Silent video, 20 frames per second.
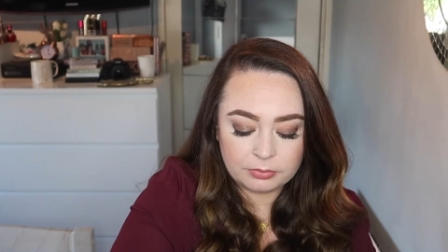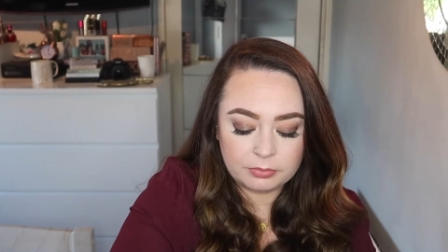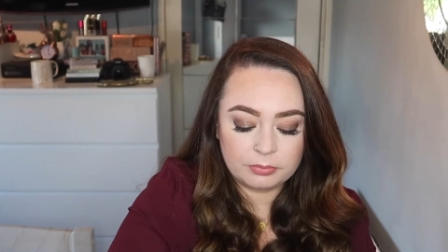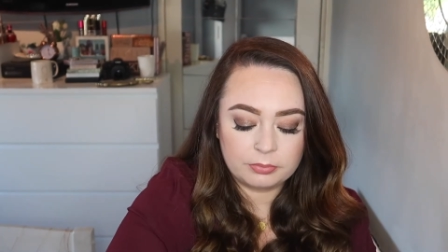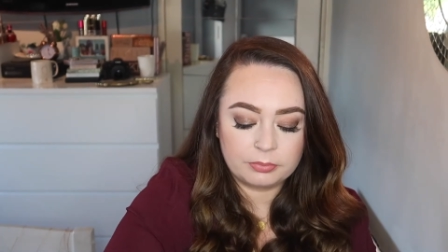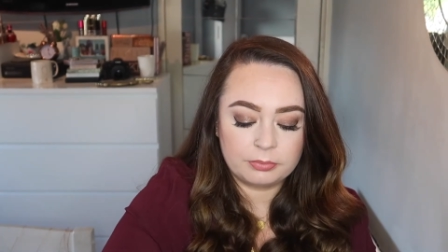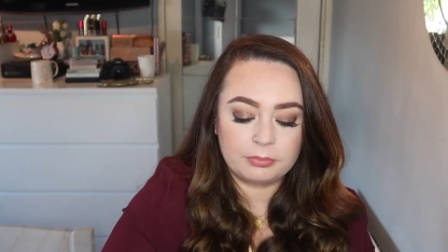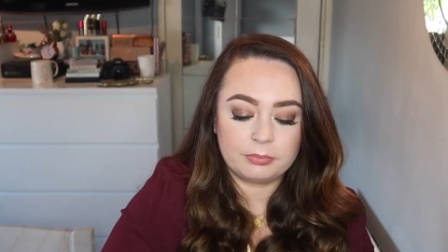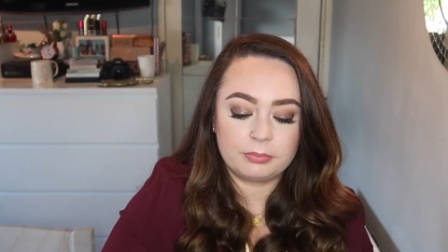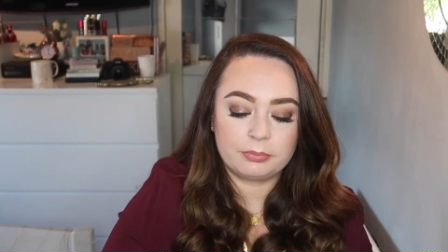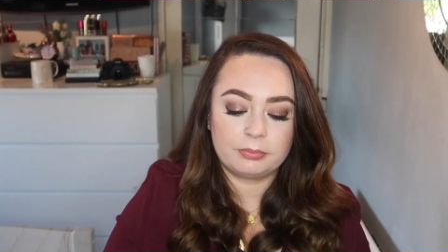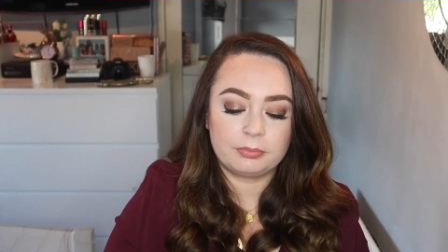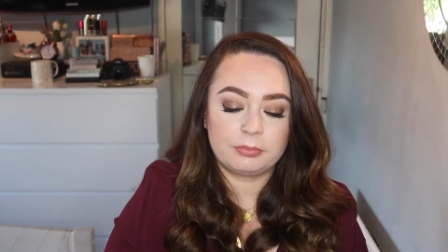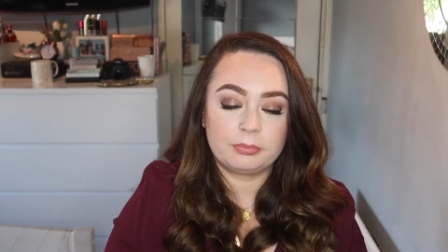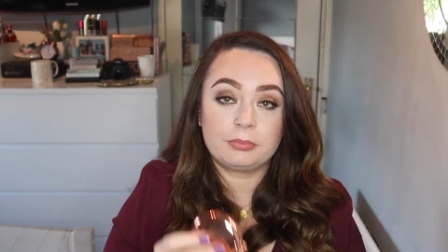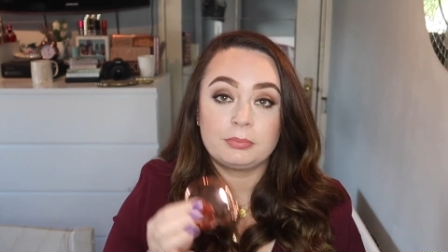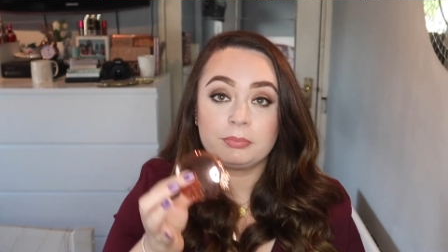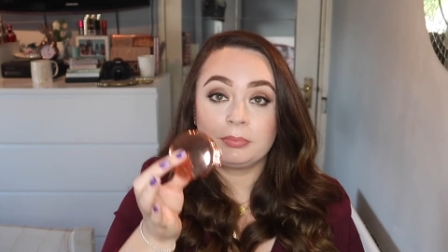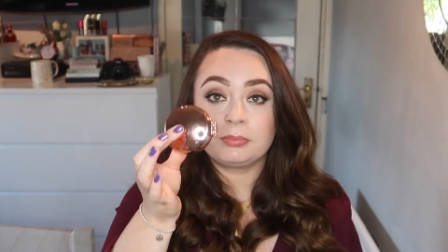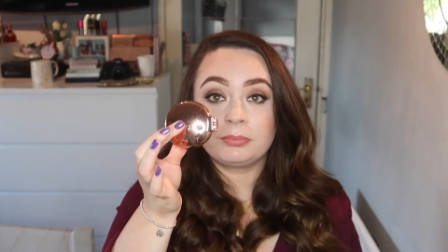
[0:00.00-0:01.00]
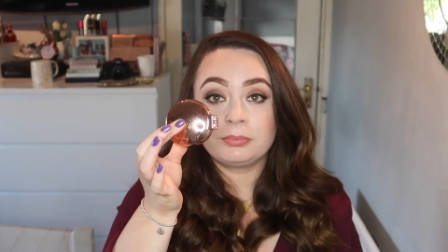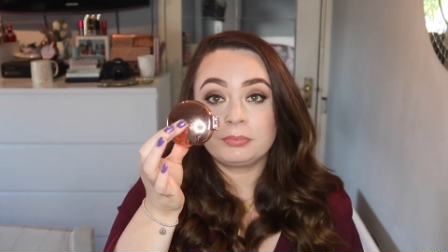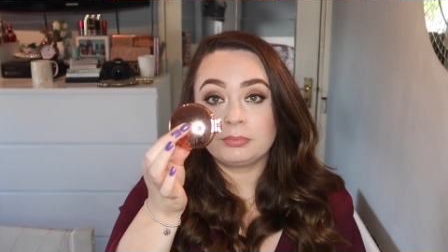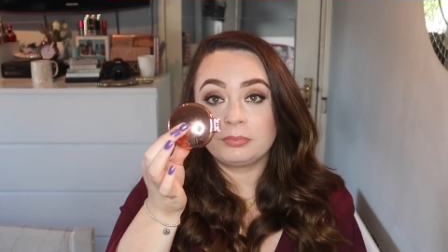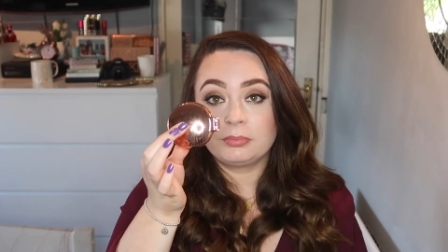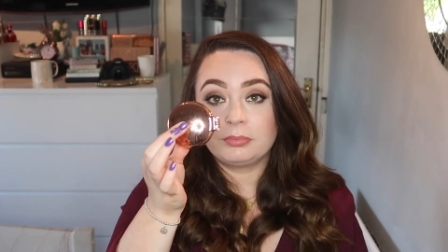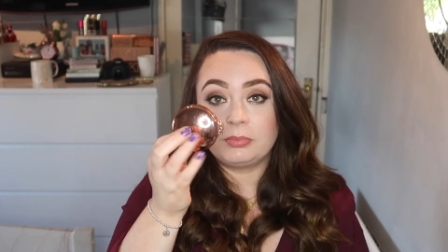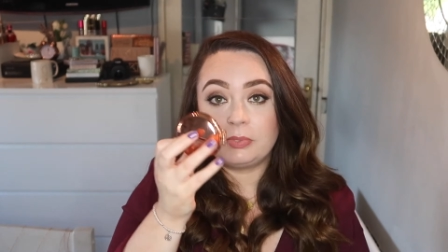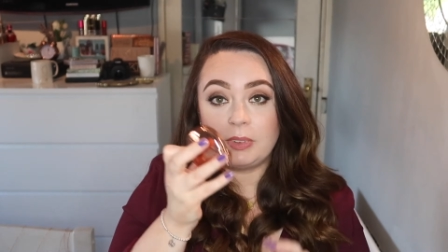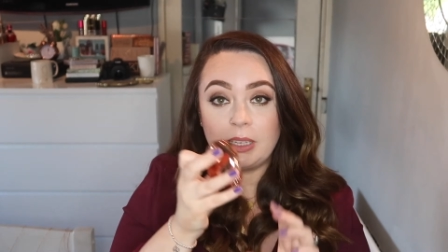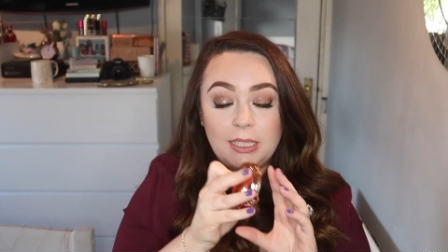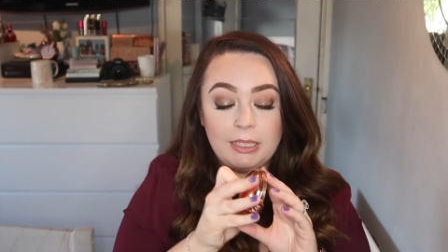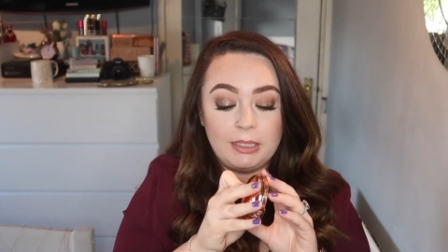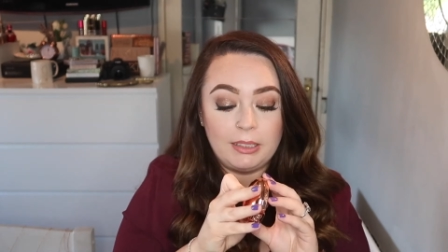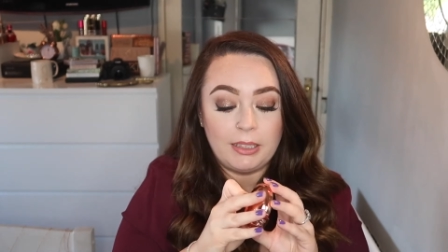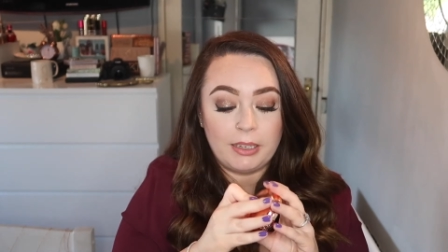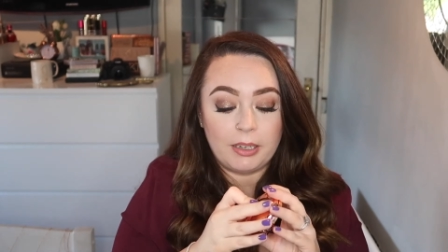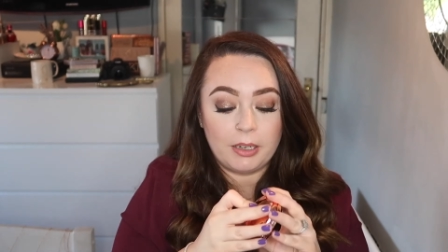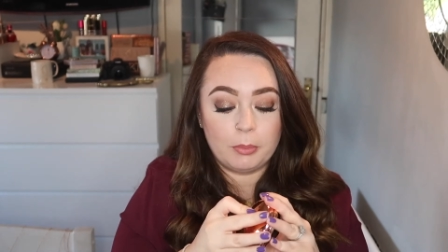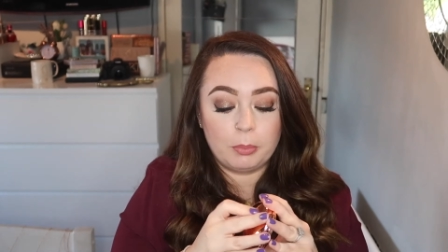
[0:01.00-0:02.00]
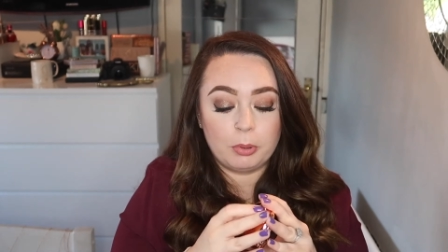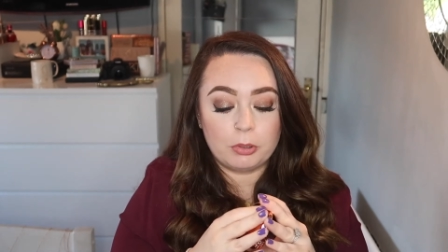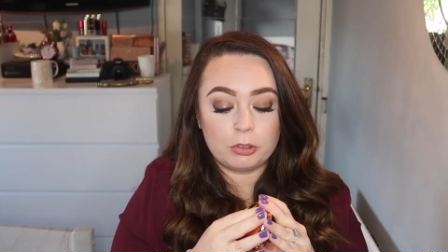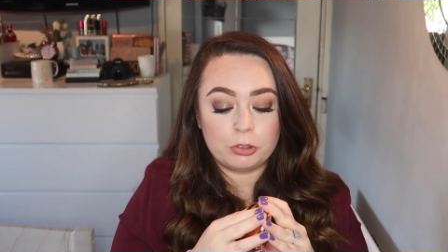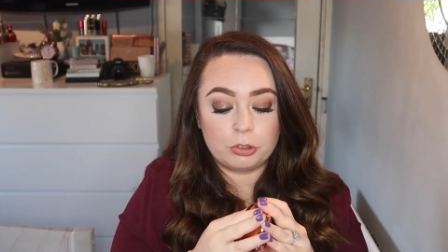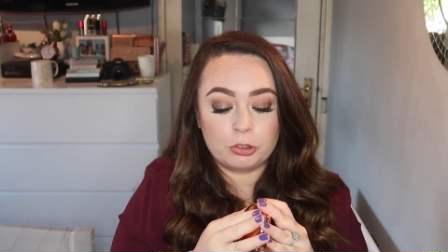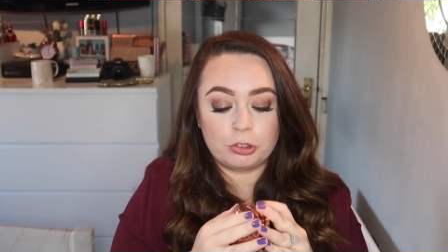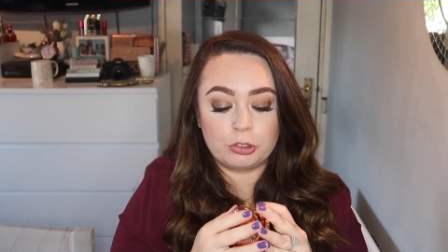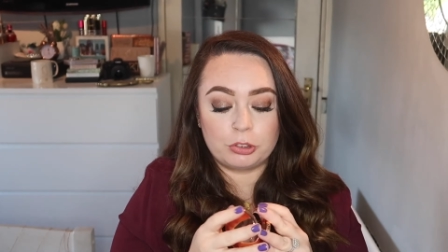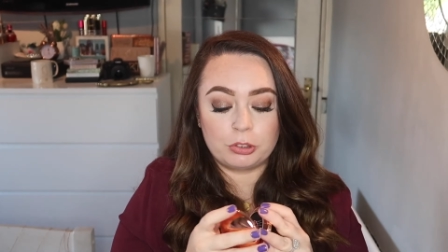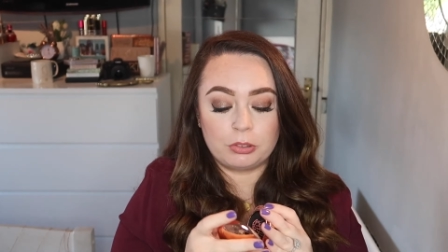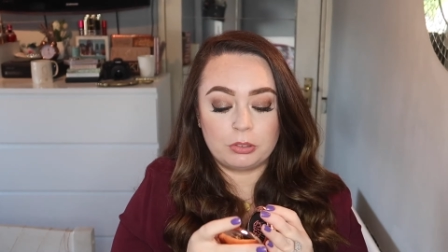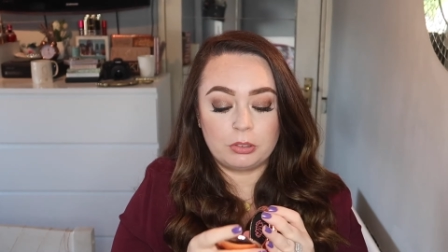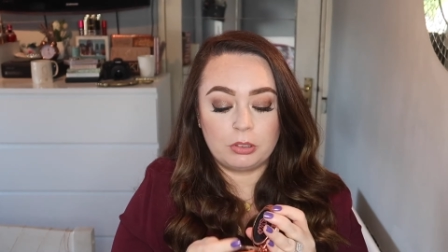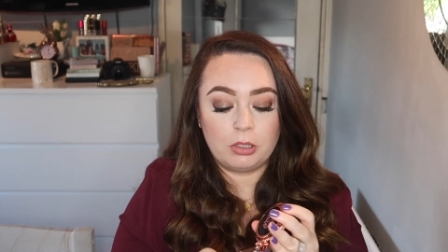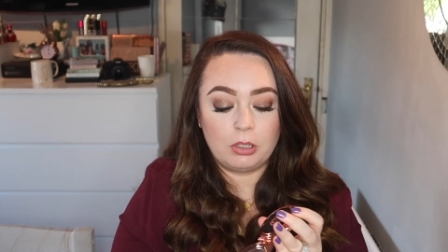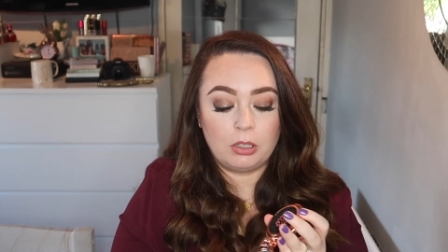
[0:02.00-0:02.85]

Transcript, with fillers: A little hairbrush,